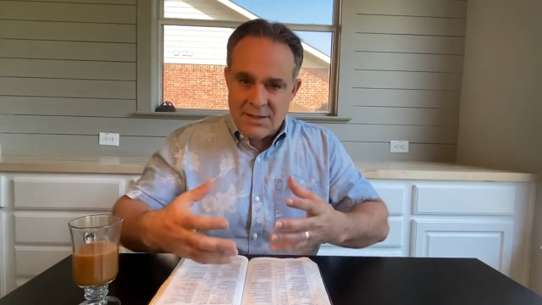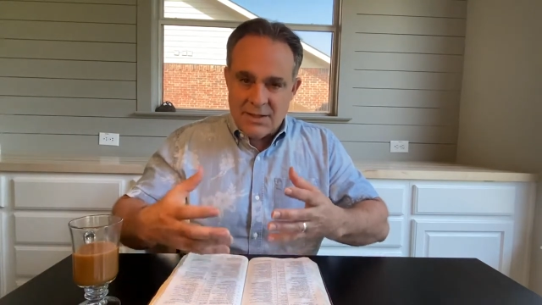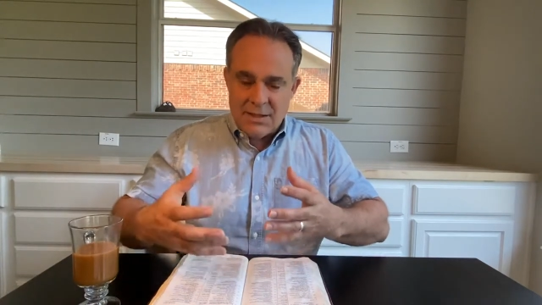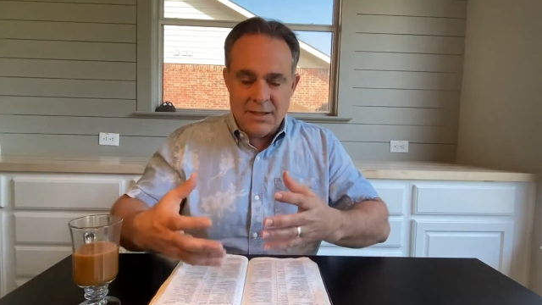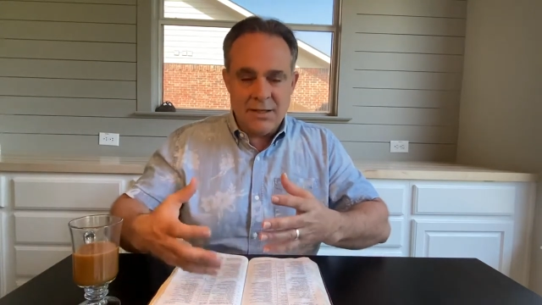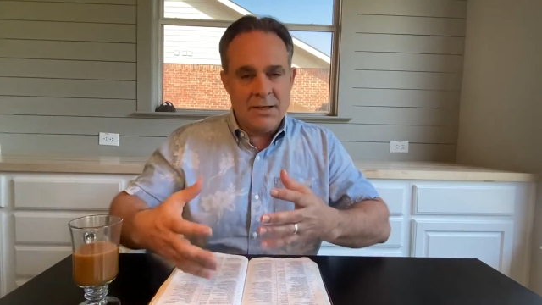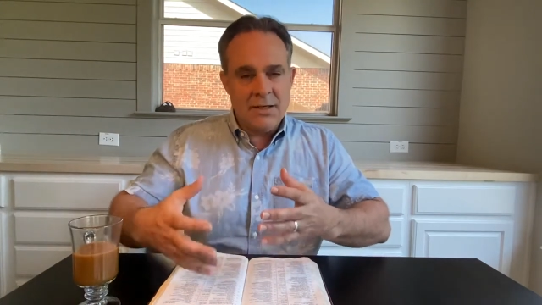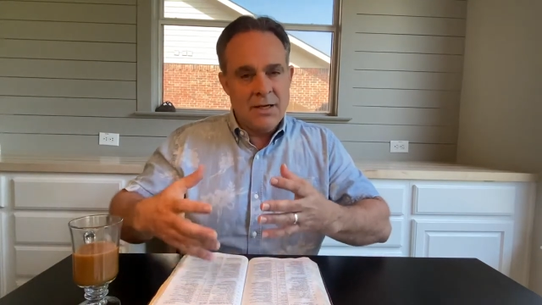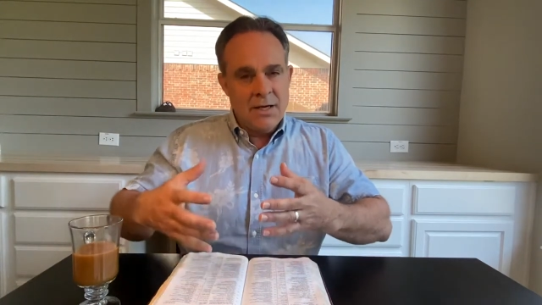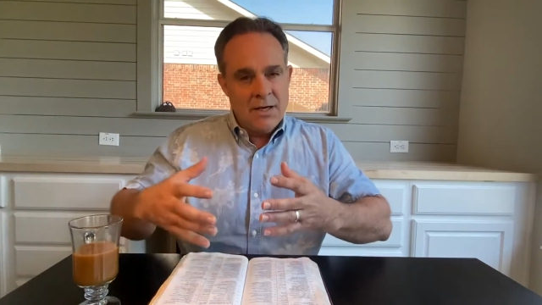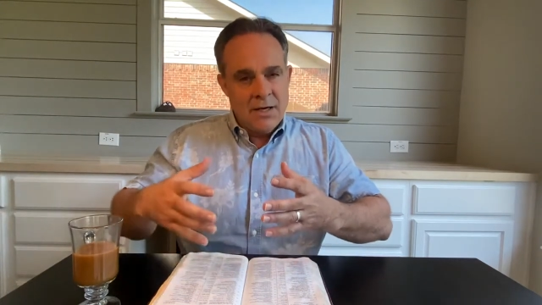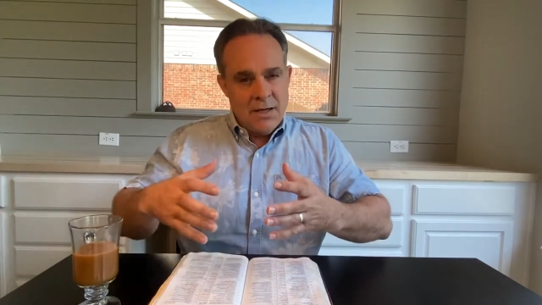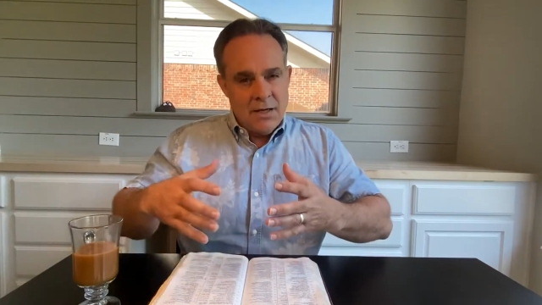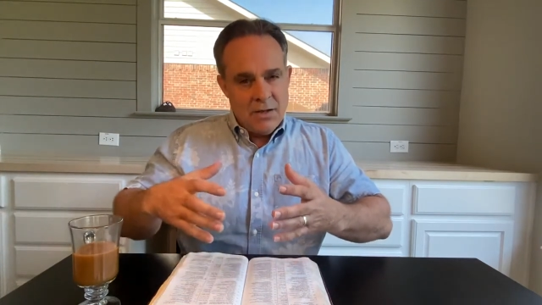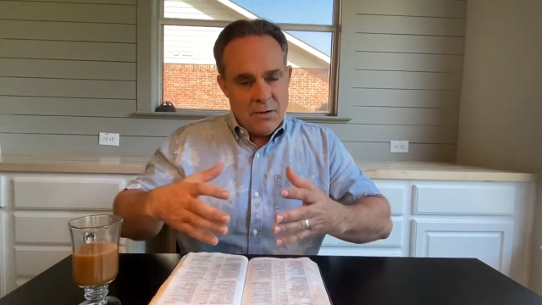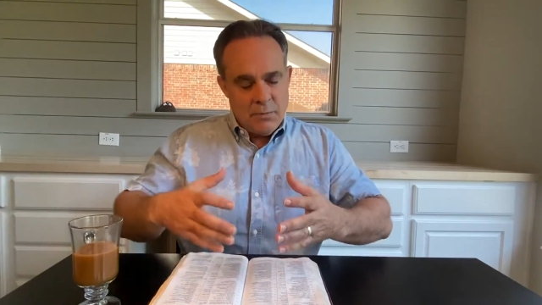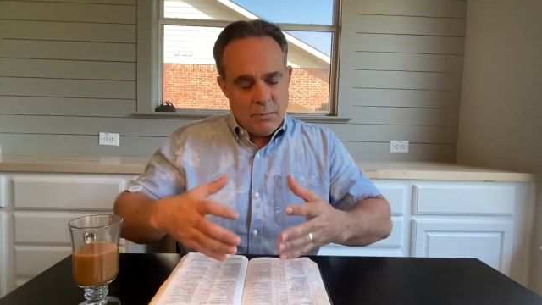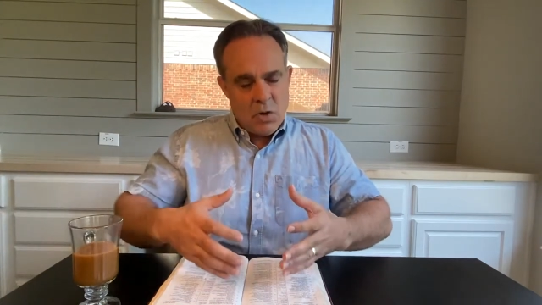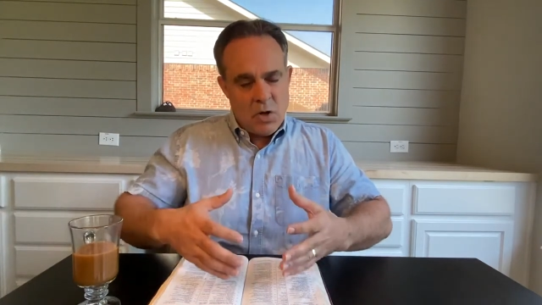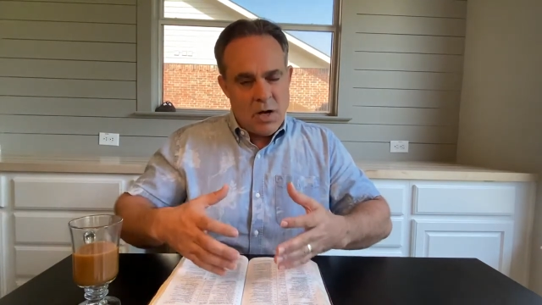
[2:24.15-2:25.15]
in
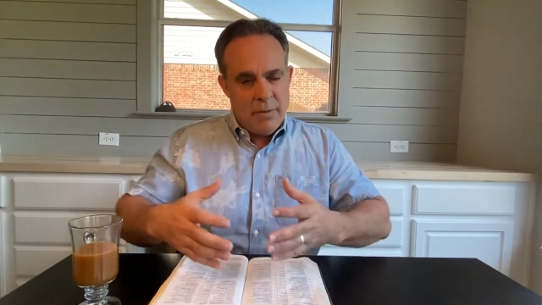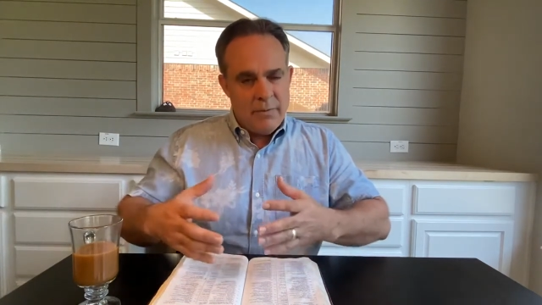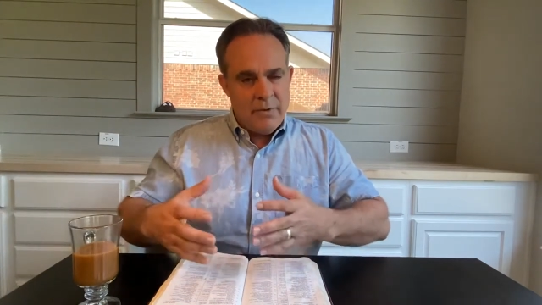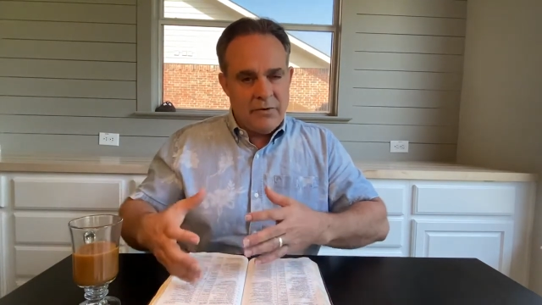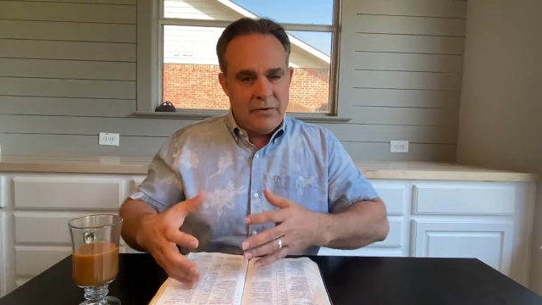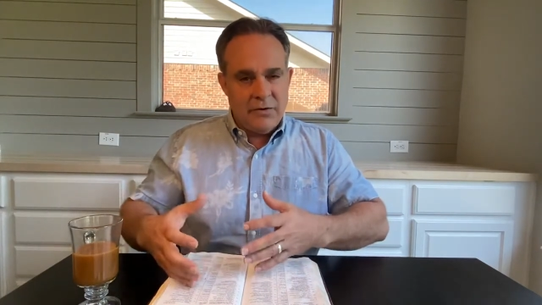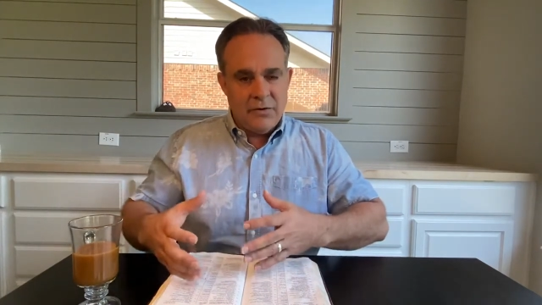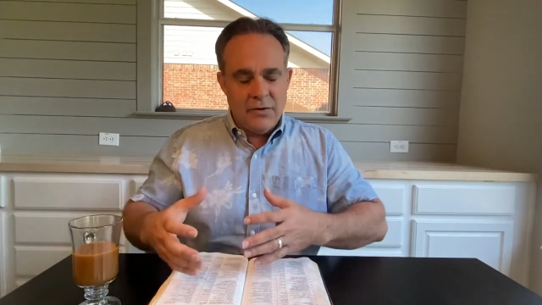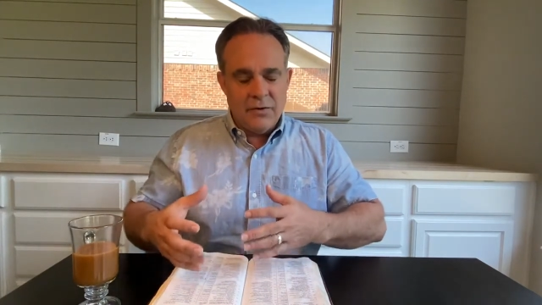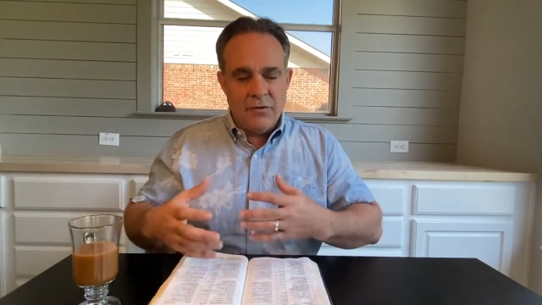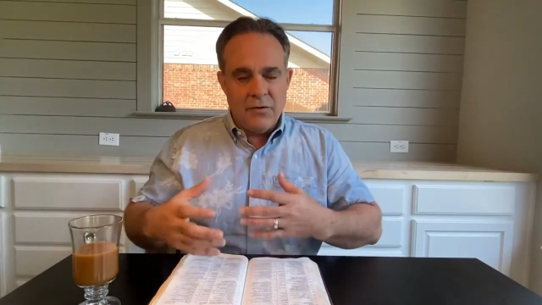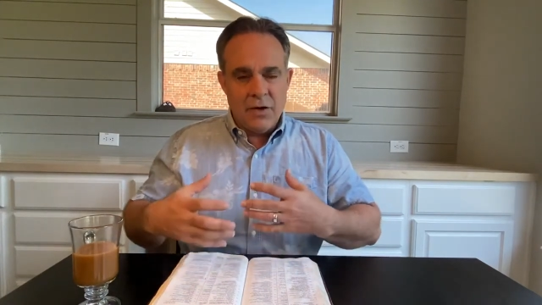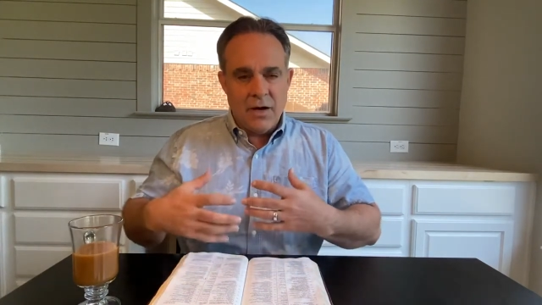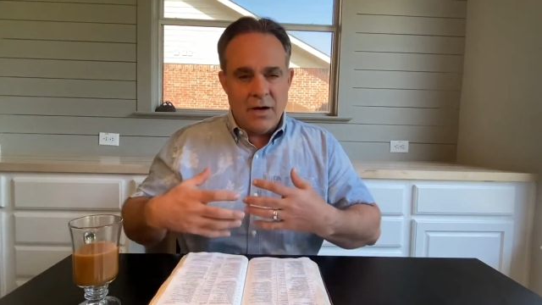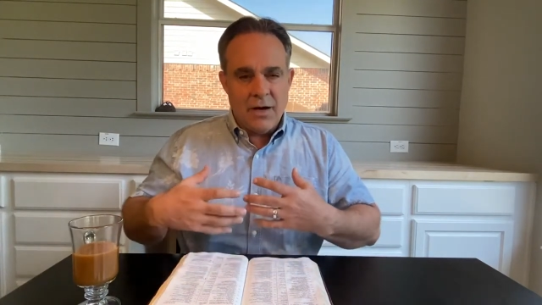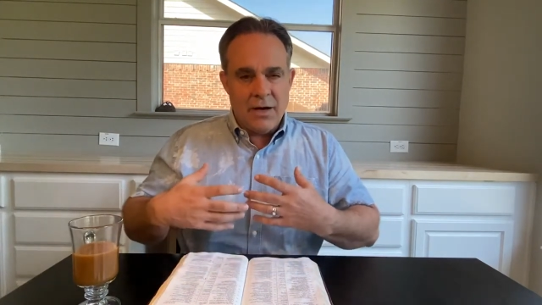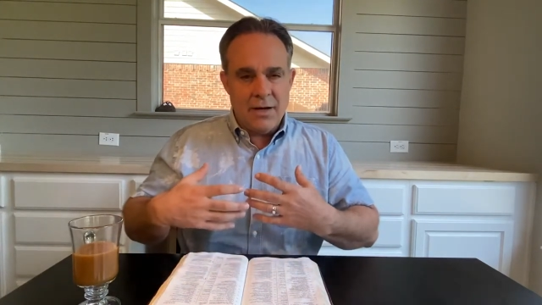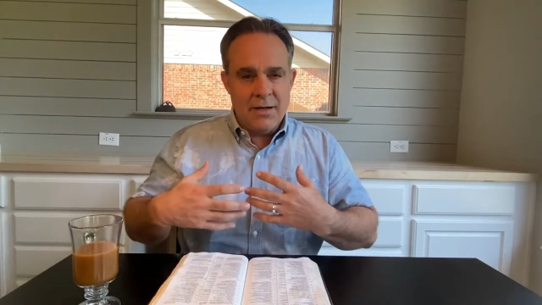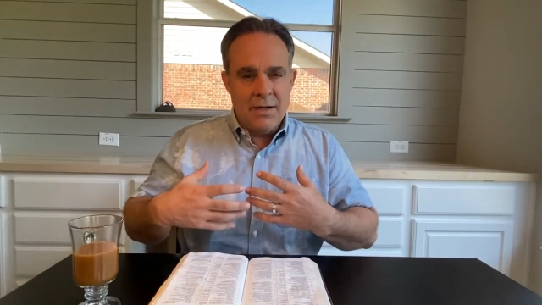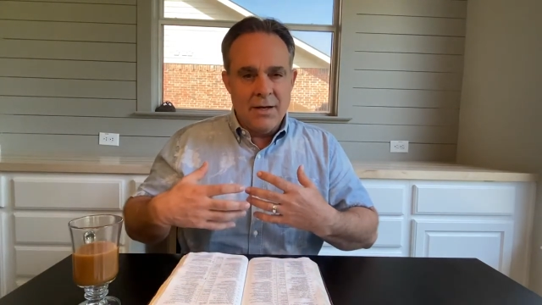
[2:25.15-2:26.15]
the promises of
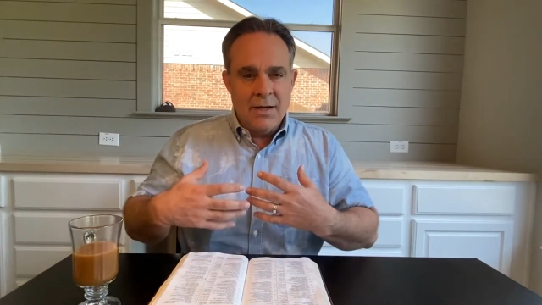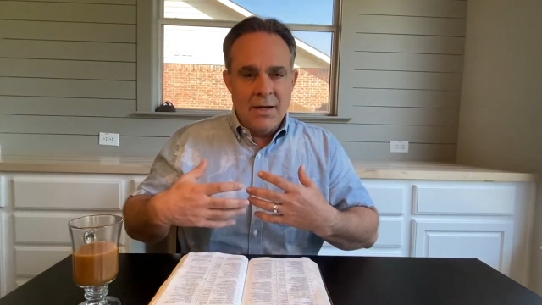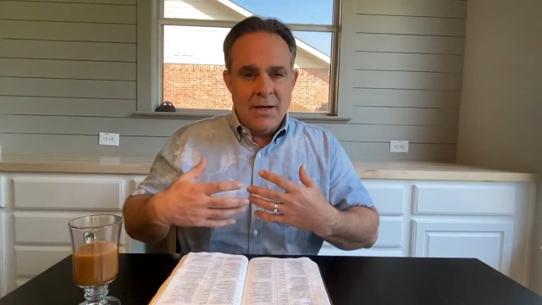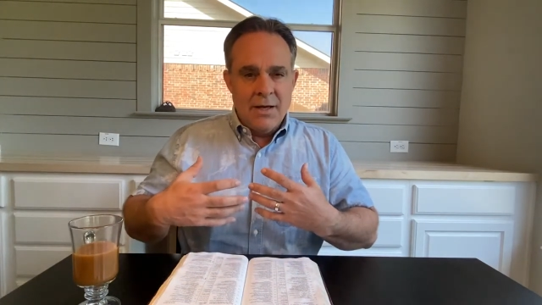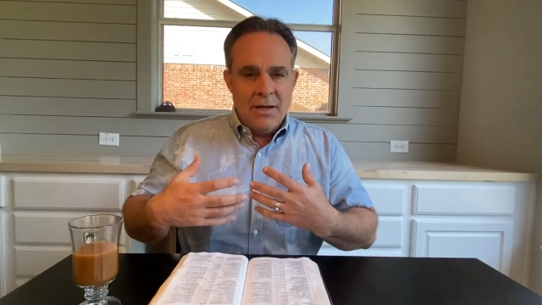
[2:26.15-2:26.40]
God,